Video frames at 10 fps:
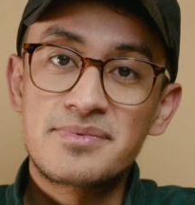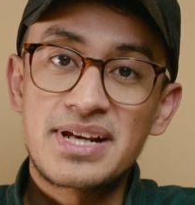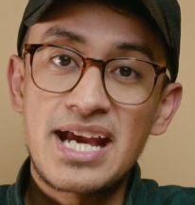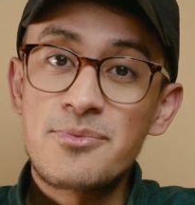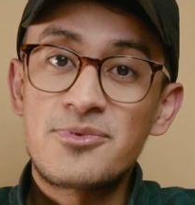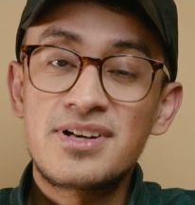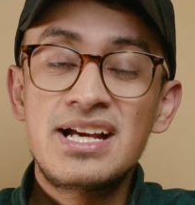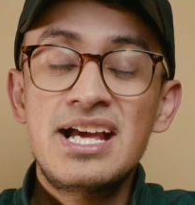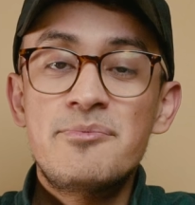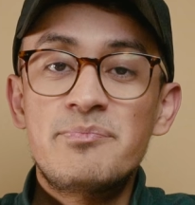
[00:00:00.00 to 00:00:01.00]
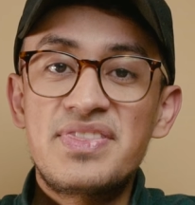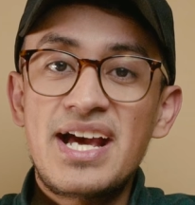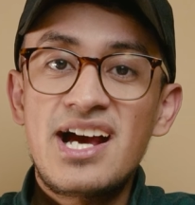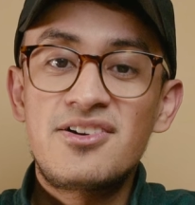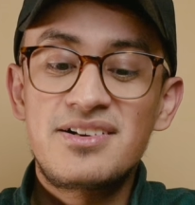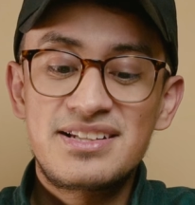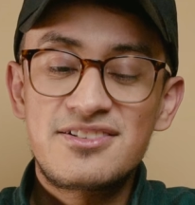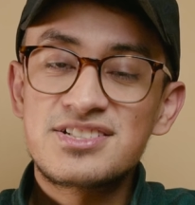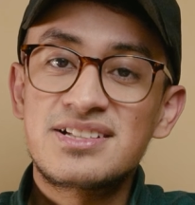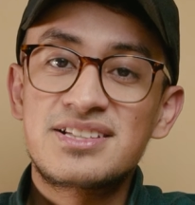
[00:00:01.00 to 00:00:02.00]
camera. But now
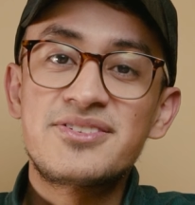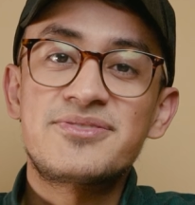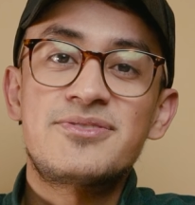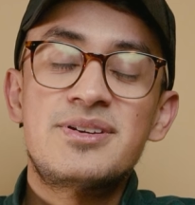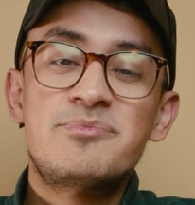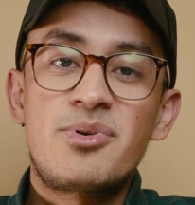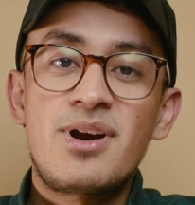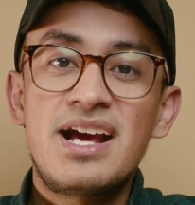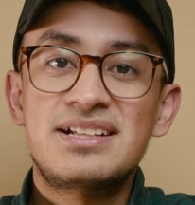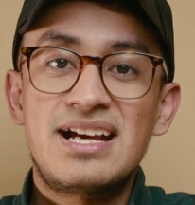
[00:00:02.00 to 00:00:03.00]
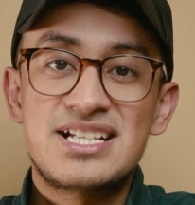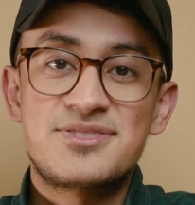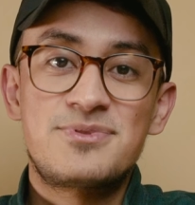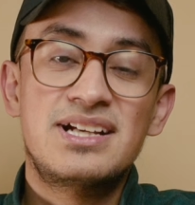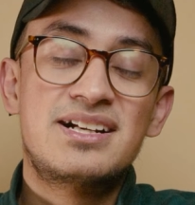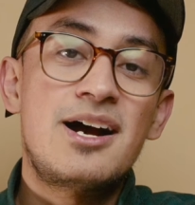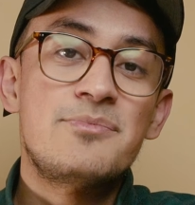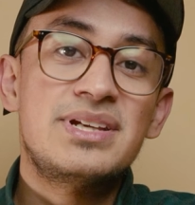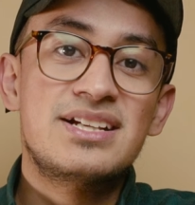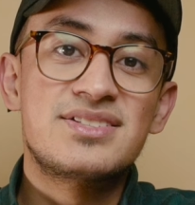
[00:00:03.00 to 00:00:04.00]
there's a different brand that has really got
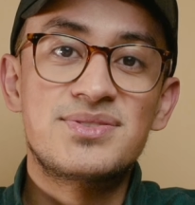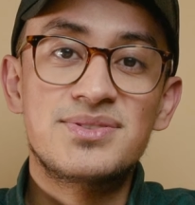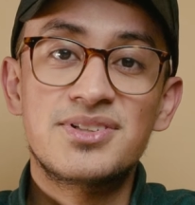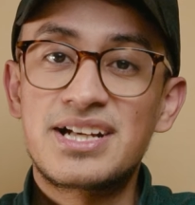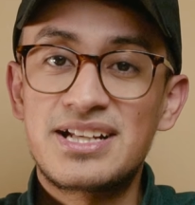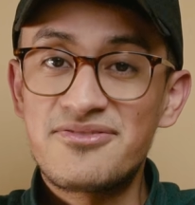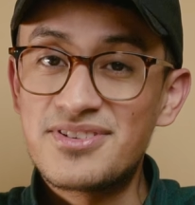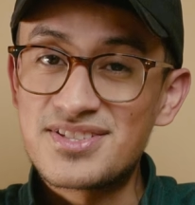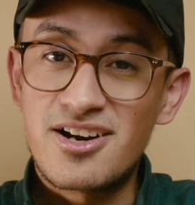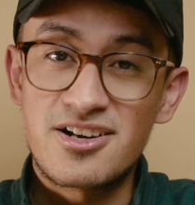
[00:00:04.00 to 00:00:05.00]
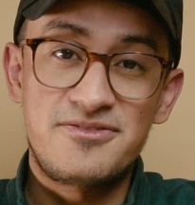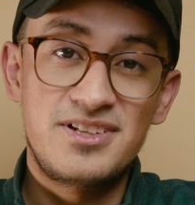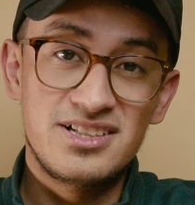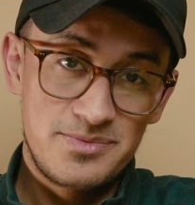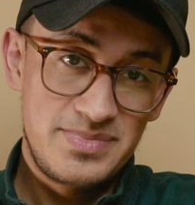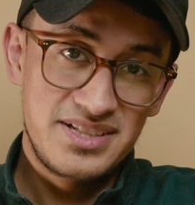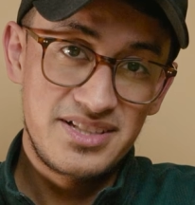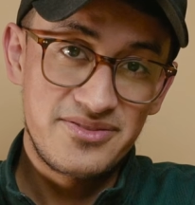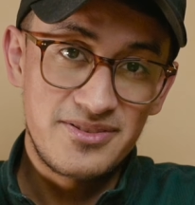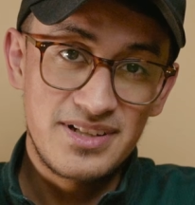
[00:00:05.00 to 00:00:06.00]
me into looking at photography a little bit
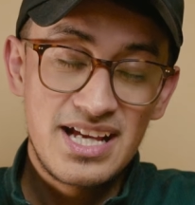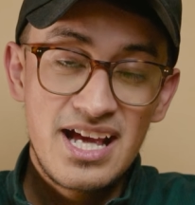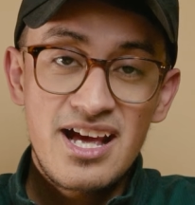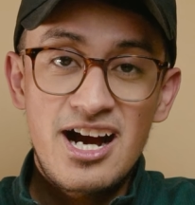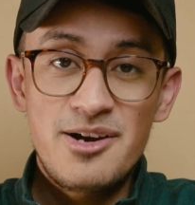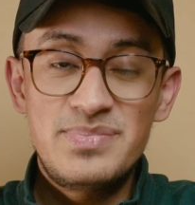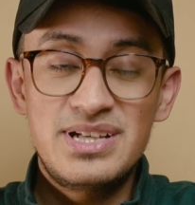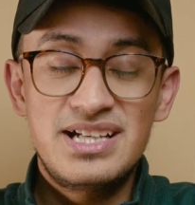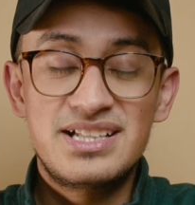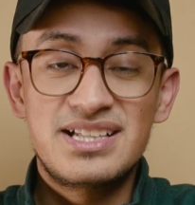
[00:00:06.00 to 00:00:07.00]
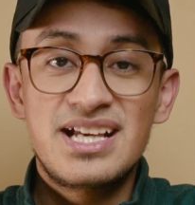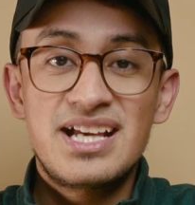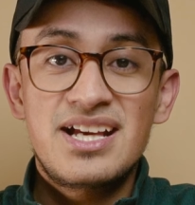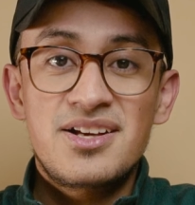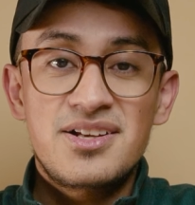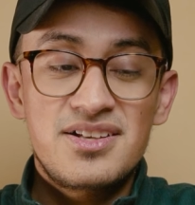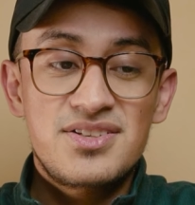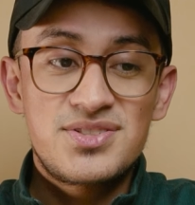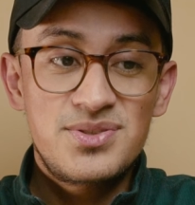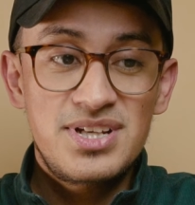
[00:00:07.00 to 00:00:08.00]
different. I've been
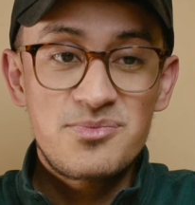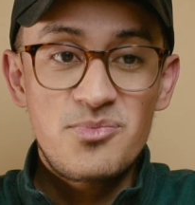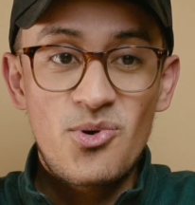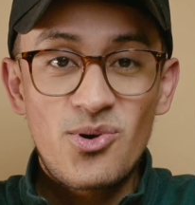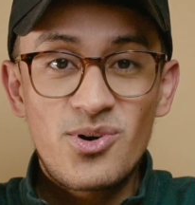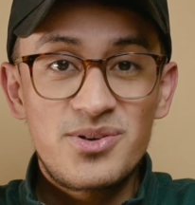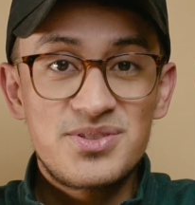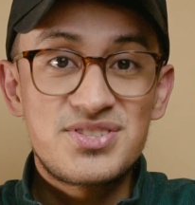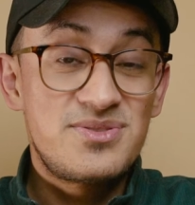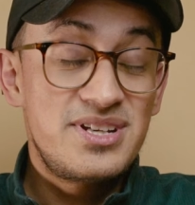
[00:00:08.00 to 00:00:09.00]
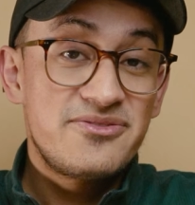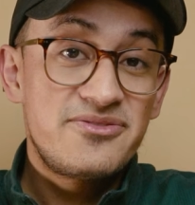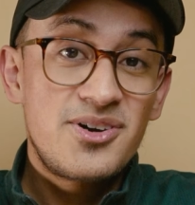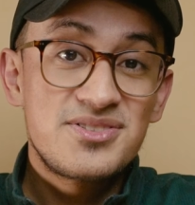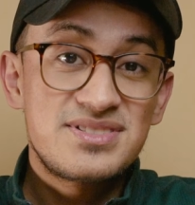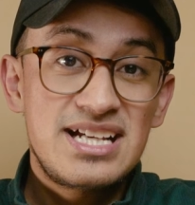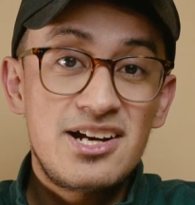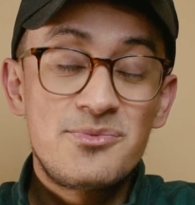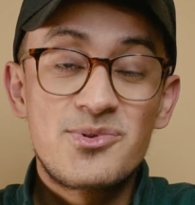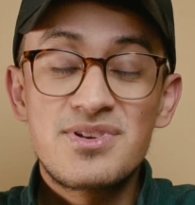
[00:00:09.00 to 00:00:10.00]
shooting more street photos
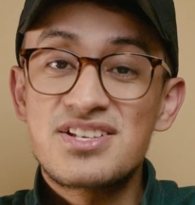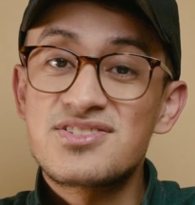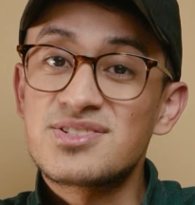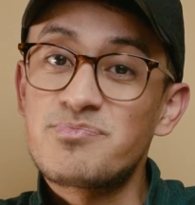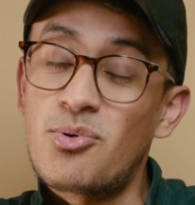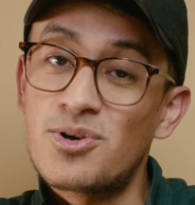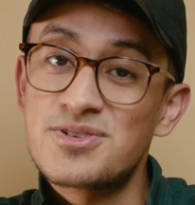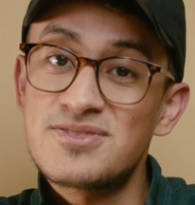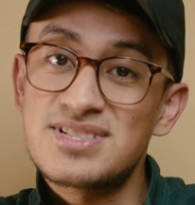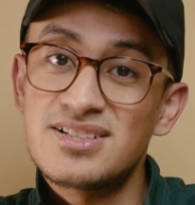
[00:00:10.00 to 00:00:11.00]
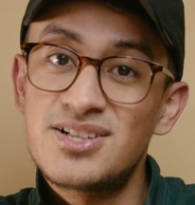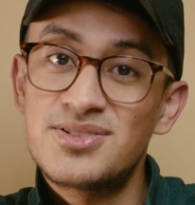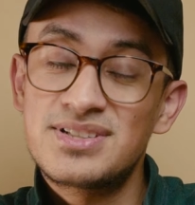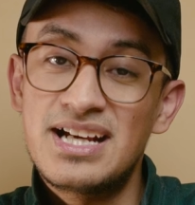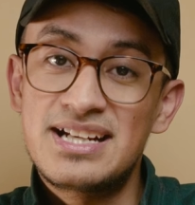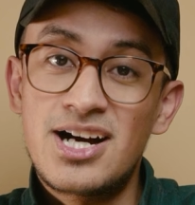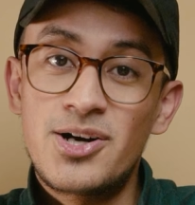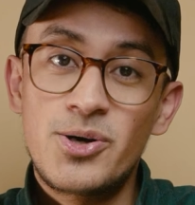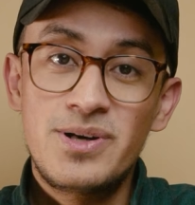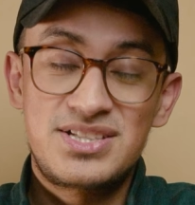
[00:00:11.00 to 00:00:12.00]
now, more than just portraits alone, and I
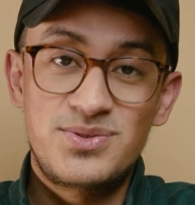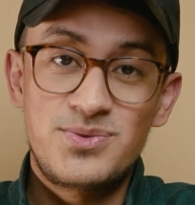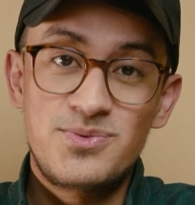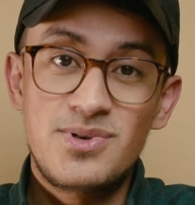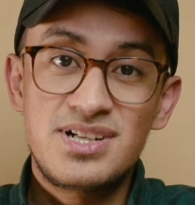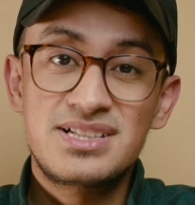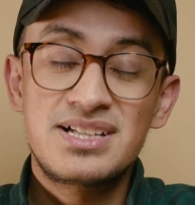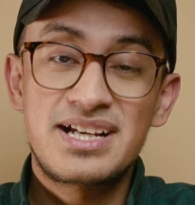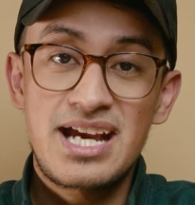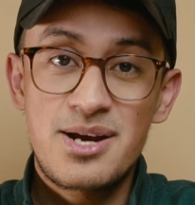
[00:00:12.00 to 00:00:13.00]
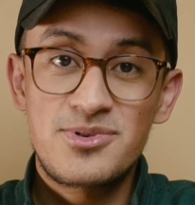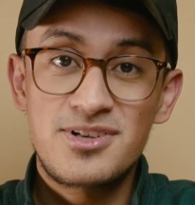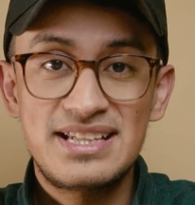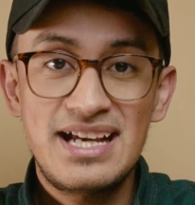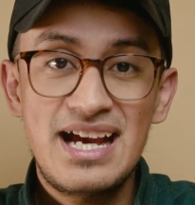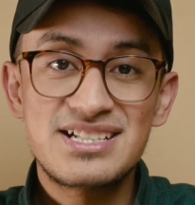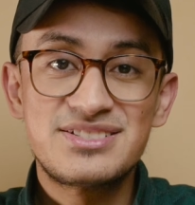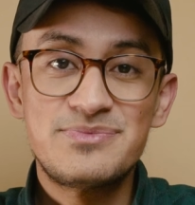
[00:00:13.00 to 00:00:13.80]
owe it to one camera, and that has to